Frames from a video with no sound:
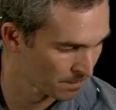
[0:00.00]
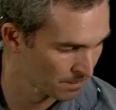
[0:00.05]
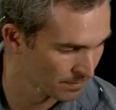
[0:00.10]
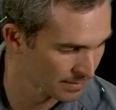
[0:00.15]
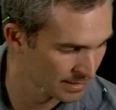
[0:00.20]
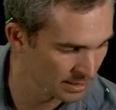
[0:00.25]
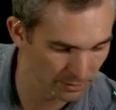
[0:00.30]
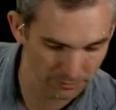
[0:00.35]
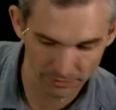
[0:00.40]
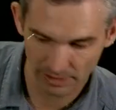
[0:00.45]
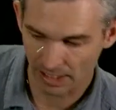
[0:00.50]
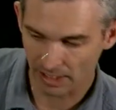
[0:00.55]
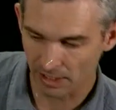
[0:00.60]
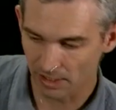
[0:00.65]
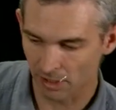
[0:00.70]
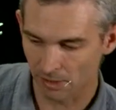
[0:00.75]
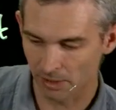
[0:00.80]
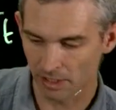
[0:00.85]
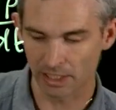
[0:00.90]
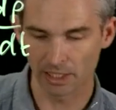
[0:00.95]
So if we had
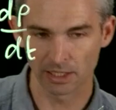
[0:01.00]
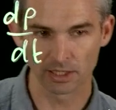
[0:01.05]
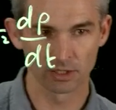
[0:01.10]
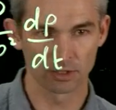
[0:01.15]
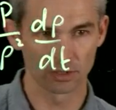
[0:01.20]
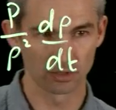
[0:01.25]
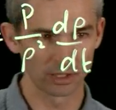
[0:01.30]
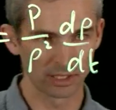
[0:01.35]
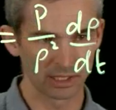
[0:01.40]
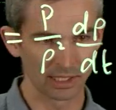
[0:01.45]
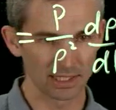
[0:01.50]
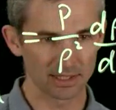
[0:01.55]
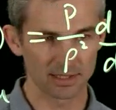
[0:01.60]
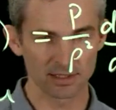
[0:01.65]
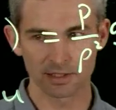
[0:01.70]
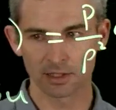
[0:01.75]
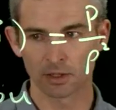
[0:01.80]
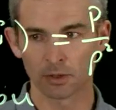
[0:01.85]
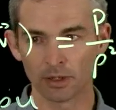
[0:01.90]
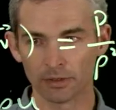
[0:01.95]
no heating and cooling, this is
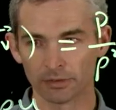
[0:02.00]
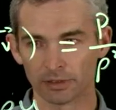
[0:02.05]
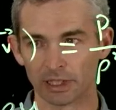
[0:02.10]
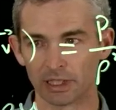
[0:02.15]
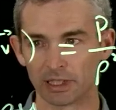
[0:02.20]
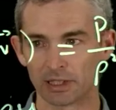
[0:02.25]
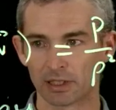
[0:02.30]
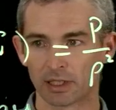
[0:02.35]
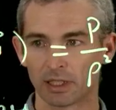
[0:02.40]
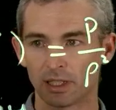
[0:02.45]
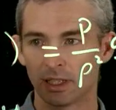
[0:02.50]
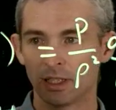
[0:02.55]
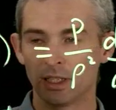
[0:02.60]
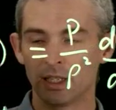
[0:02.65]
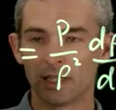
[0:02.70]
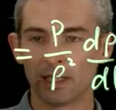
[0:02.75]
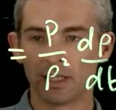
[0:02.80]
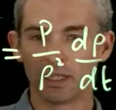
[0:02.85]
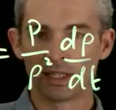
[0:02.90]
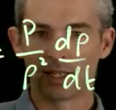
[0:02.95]
equivalent to
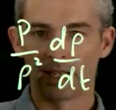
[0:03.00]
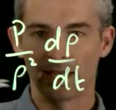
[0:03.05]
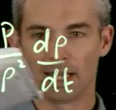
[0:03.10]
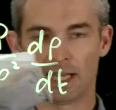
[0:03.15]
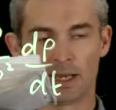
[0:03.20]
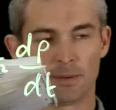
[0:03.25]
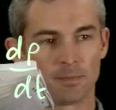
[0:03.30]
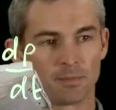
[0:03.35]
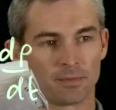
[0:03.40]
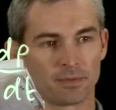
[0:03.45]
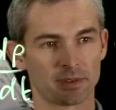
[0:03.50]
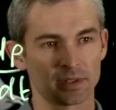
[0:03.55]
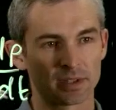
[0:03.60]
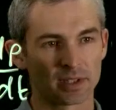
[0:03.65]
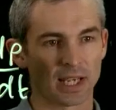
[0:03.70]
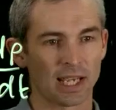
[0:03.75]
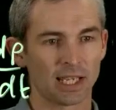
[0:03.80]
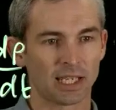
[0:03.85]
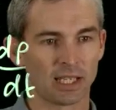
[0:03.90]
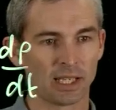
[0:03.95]

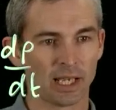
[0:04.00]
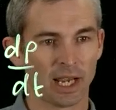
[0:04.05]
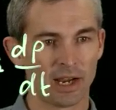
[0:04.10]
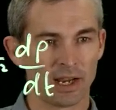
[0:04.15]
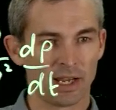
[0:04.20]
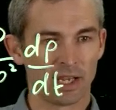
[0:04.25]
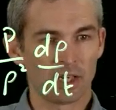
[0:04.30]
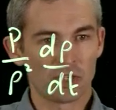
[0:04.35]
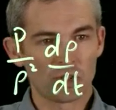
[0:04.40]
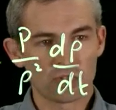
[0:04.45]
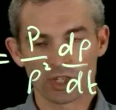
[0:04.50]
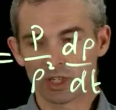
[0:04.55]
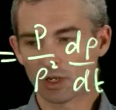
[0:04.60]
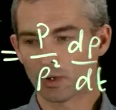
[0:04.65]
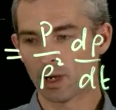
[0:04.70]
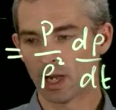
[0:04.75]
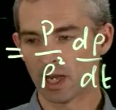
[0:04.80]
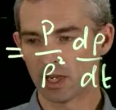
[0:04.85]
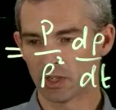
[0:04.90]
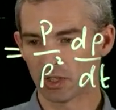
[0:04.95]
taking our energy
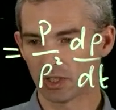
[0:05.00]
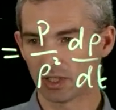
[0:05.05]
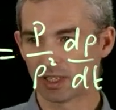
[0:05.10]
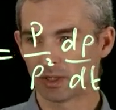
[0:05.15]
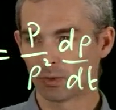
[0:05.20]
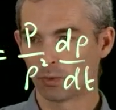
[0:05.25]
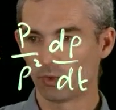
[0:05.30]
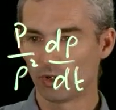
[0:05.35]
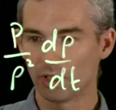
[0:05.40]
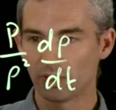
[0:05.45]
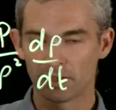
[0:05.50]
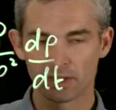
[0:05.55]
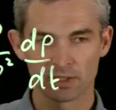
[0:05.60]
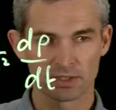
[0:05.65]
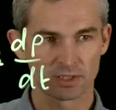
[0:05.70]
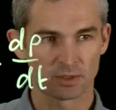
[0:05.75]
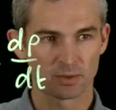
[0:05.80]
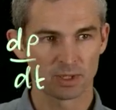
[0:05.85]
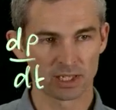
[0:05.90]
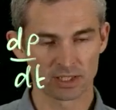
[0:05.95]
equation with this
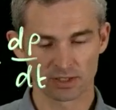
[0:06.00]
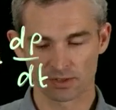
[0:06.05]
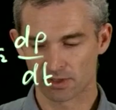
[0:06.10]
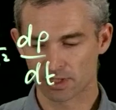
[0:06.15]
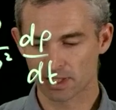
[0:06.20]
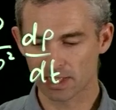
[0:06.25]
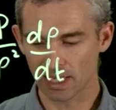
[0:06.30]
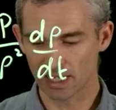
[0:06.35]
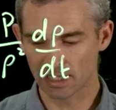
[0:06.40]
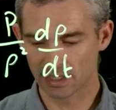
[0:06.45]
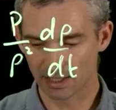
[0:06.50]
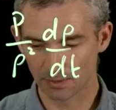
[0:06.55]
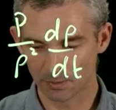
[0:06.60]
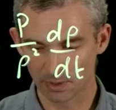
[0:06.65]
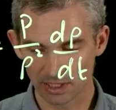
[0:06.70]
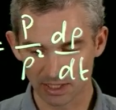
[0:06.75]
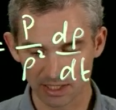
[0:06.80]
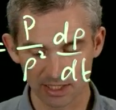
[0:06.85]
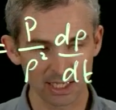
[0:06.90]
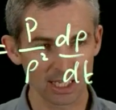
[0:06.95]
equation of state, then we
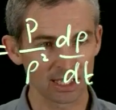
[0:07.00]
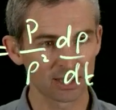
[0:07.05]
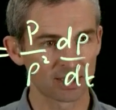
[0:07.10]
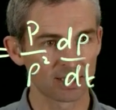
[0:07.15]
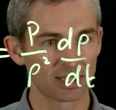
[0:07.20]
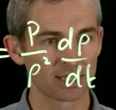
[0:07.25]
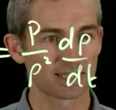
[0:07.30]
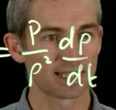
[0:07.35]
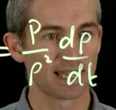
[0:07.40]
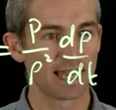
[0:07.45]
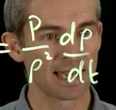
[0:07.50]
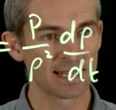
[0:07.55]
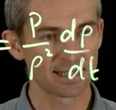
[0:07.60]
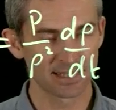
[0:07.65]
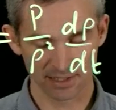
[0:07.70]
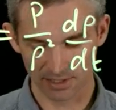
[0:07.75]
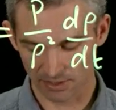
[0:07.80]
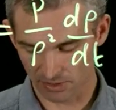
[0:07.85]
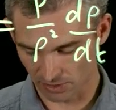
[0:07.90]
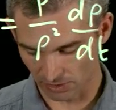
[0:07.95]
can get this as
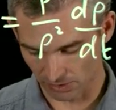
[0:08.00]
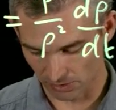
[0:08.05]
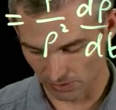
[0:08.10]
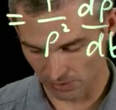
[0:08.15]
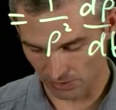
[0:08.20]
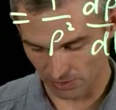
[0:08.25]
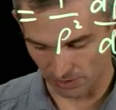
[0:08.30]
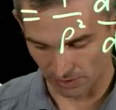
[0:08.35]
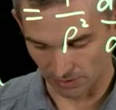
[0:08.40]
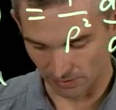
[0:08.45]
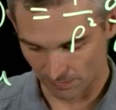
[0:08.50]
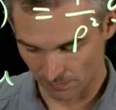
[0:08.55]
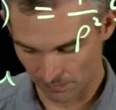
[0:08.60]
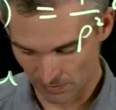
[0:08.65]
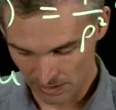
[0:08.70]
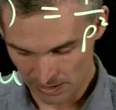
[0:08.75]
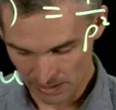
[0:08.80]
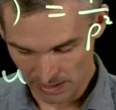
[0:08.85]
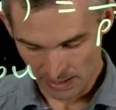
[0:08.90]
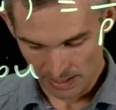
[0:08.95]
the solution.
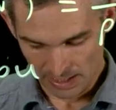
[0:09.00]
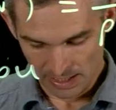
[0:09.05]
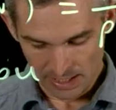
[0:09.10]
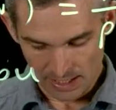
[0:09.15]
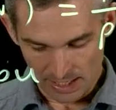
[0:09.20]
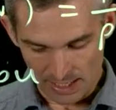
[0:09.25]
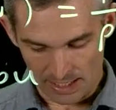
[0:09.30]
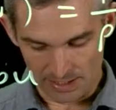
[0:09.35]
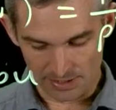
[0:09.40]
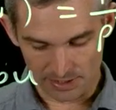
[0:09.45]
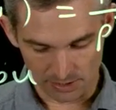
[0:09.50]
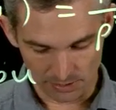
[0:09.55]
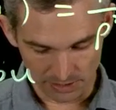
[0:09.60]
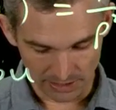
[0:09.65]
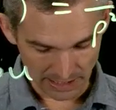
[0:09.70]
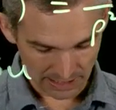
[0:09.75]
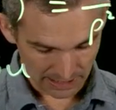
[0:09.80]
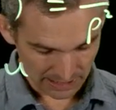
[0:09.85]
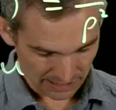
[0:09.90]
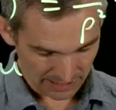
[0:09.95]
And so in
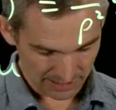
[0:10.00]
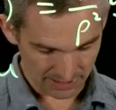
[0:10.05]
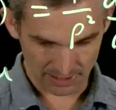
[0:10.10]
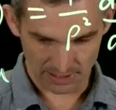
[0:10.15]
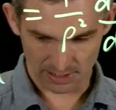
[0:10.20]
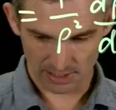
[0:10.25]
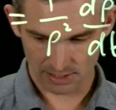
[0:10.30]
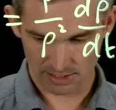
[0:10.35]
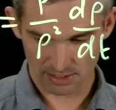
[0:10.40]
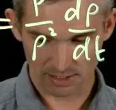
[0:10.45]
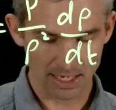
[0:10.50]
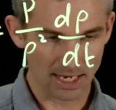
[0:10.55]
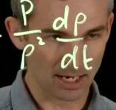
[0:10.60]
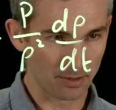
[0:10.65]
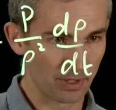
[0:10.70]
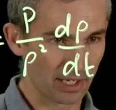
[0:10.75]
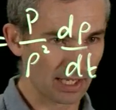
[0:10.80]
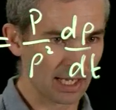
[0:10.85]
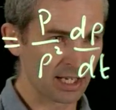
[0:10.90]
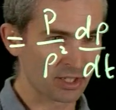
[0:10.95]
that case,
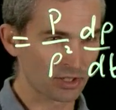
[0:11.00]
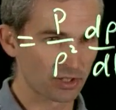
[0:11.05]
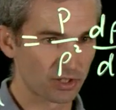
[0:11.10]
we can actually